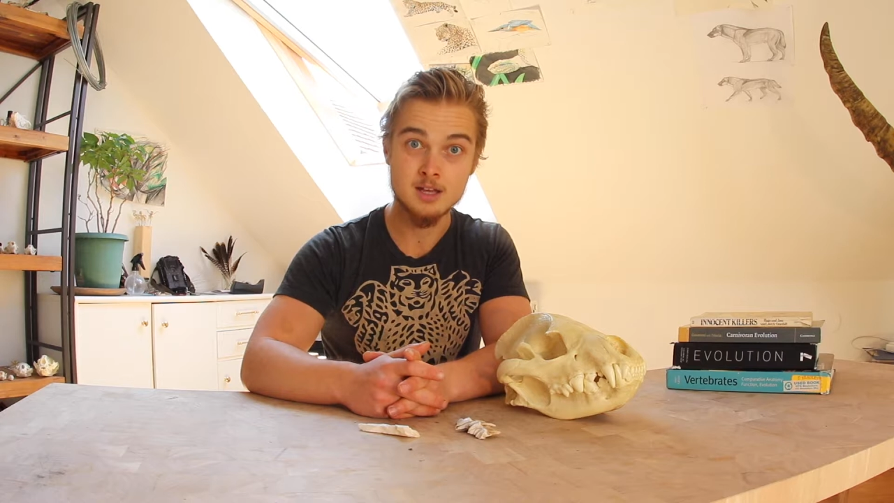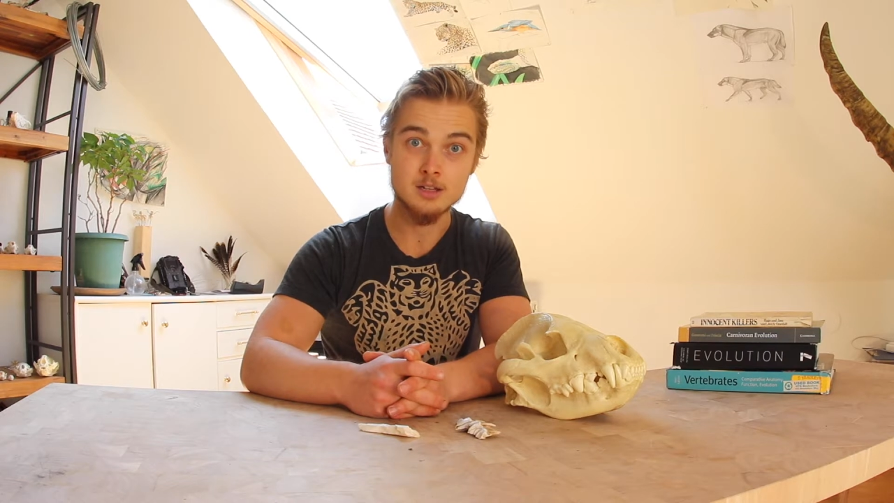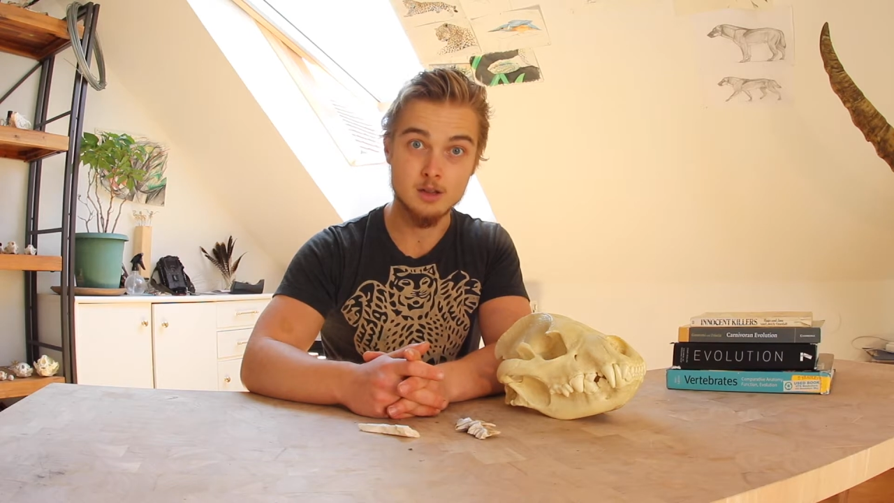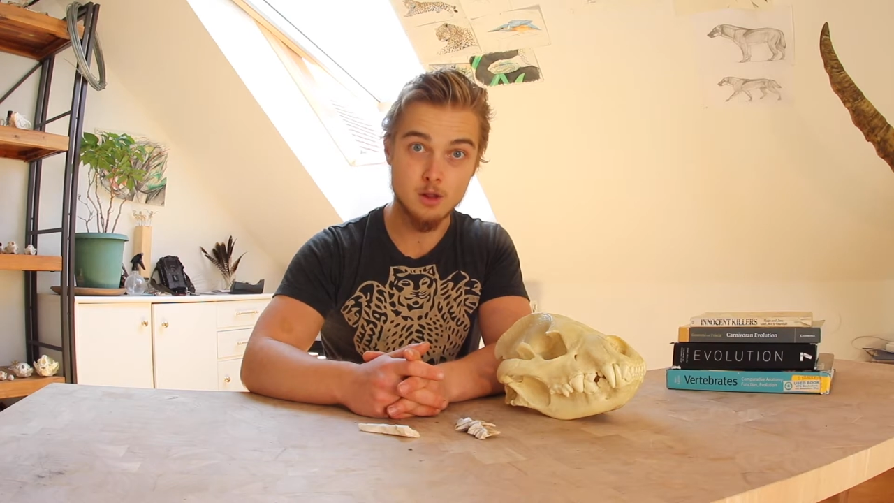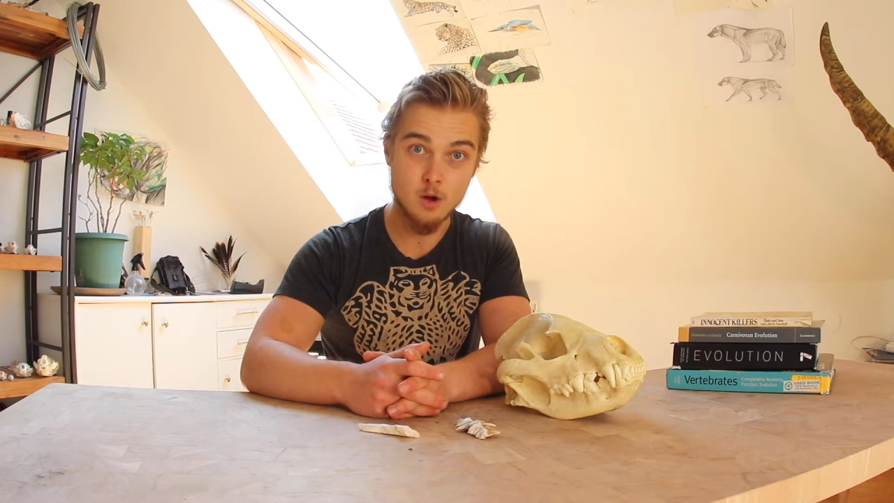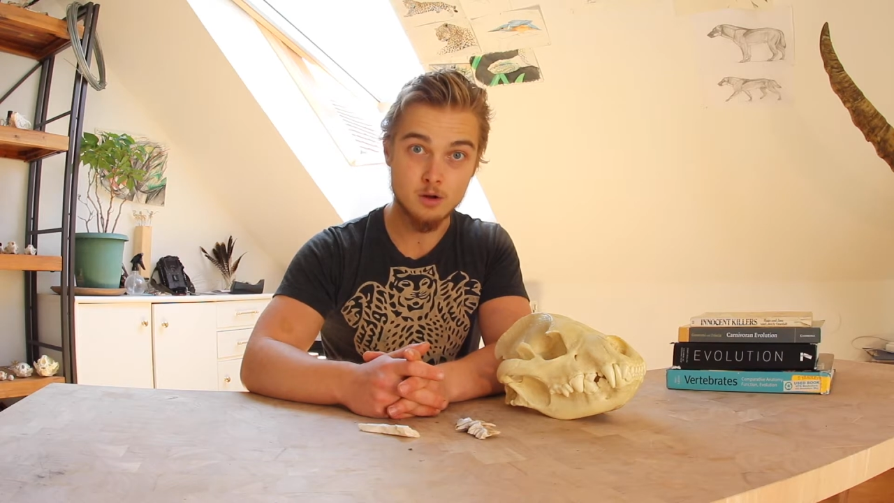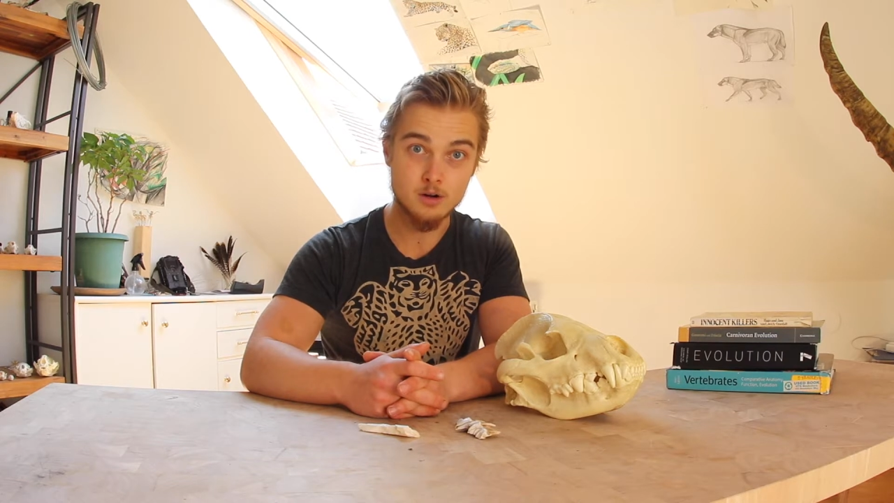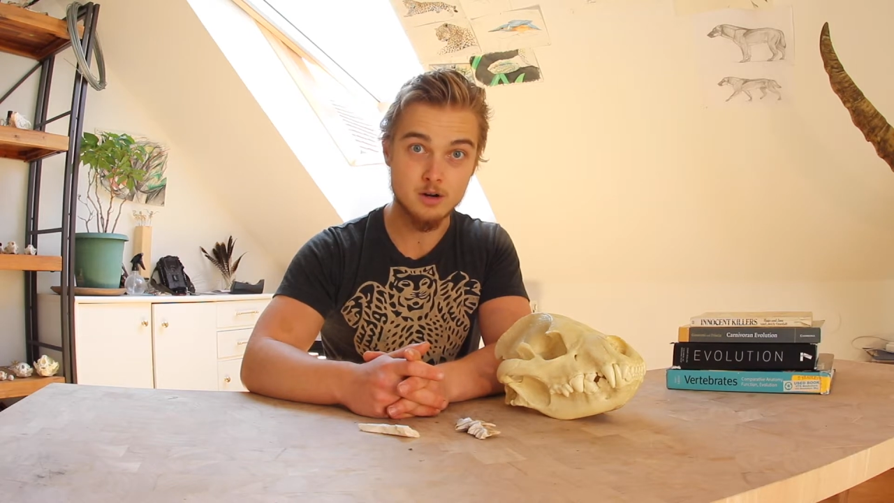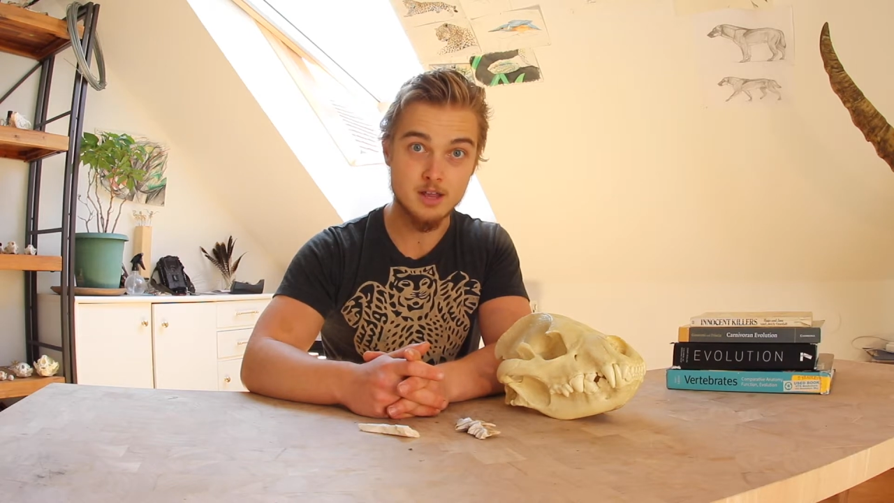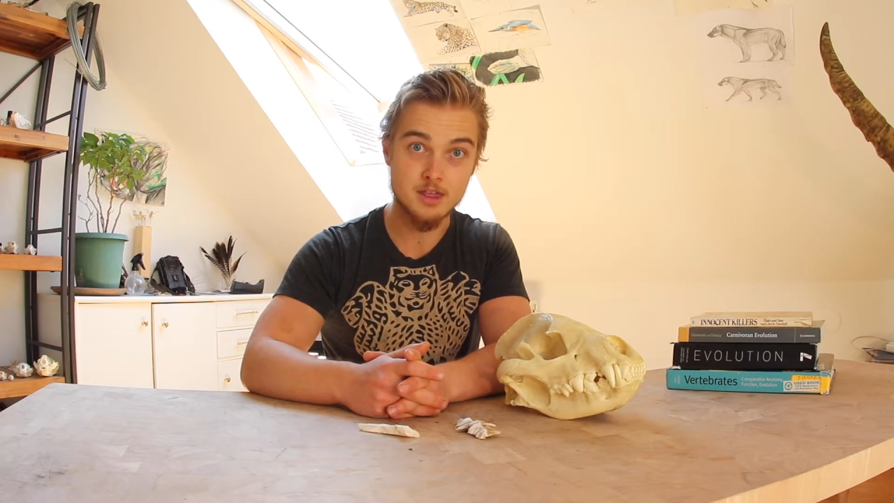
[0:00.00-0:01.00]

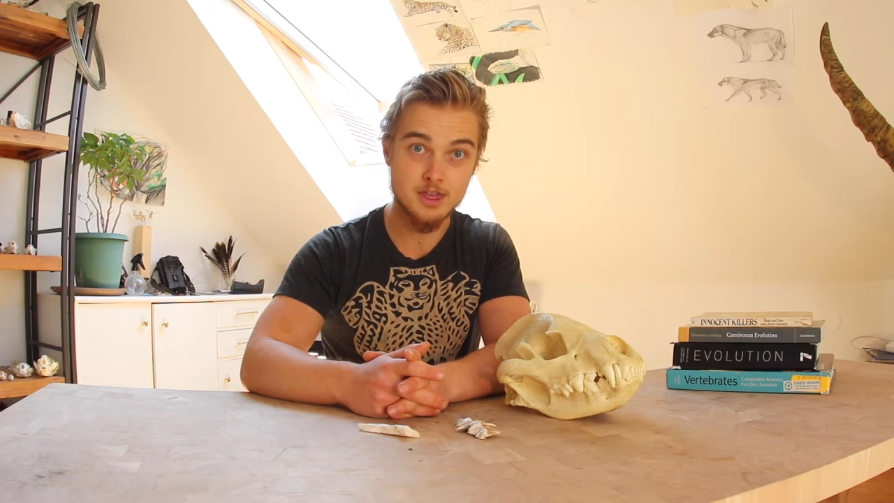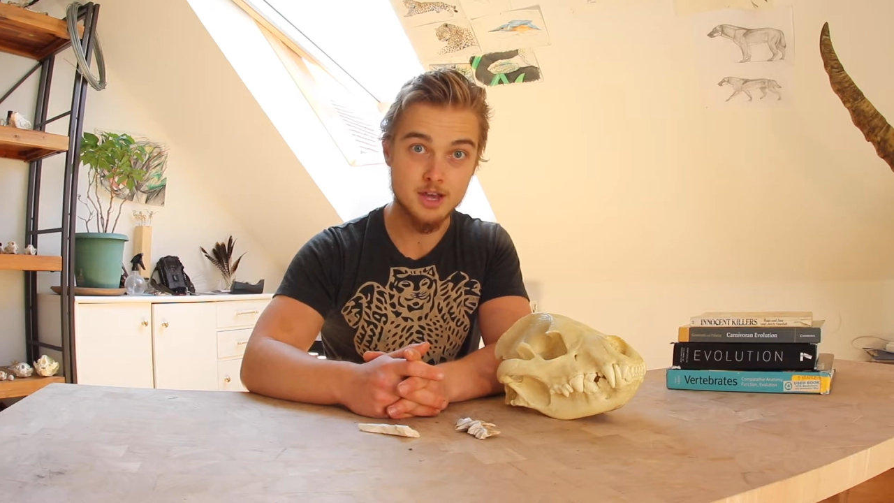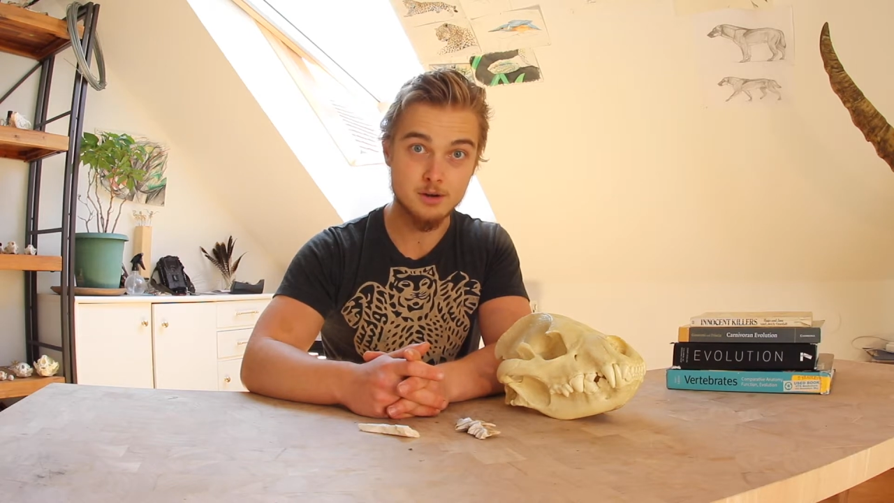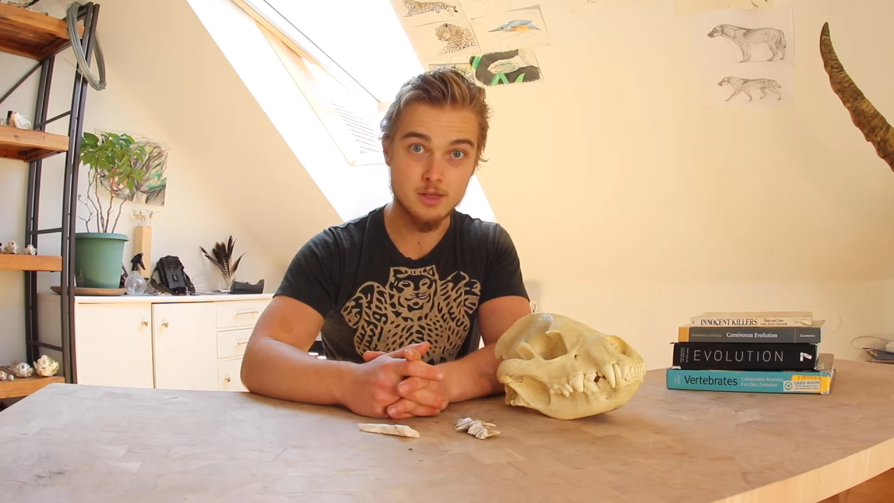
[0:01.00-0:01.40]
longer, and thicker